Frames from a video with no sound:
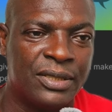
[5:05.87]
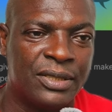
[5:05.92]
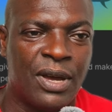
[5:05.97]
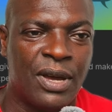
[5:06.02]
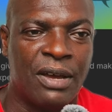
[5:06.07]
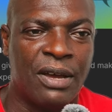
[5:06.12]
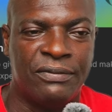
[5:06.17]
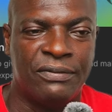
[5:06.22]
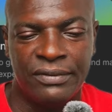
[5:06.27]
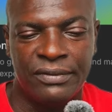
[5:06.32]
So
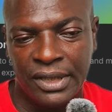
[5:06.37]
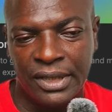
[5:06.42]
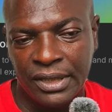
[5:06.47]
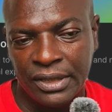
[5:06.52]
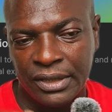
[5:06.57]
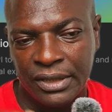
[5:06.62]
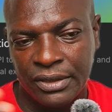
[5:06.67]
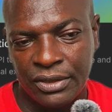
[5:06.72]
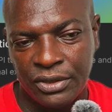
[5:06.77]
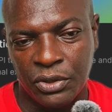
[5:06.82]
I've
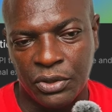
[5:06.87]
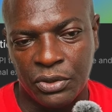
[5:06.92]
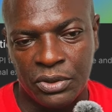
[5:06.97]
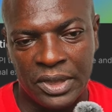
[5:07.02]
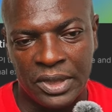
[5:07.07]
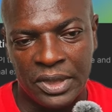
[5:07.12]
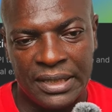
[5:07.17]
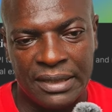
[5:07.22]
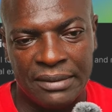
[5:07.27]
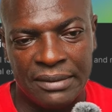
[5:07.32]

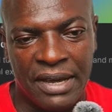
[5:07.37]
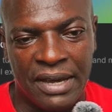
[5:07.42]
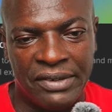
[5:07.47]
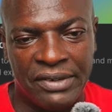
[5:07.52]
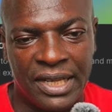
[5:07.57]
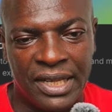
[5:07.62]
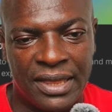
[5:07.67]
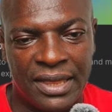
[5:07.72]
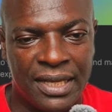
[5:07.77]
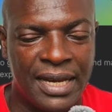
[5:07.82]
told him
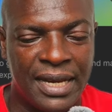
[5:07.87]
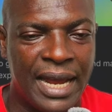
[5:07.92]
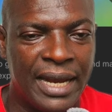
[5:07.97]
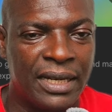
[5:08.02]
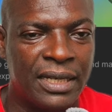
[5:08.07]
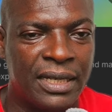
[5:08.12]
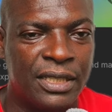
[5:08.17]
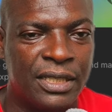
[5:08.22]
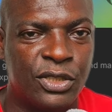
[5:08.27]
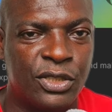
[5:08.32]
everything that
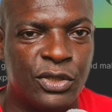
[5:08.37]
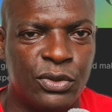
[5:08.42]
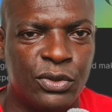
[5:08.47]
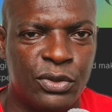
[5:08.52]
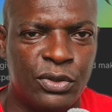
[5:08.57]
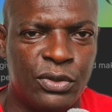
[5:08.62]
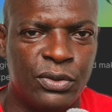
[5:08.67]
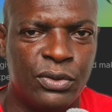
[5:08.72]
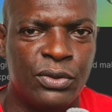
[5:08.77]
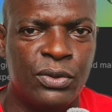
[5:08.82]
he needs to
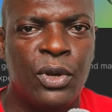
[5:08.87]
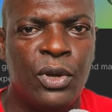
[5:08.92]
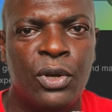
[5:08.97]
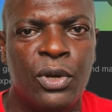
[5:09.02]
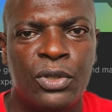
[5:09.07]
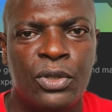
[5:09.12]
do.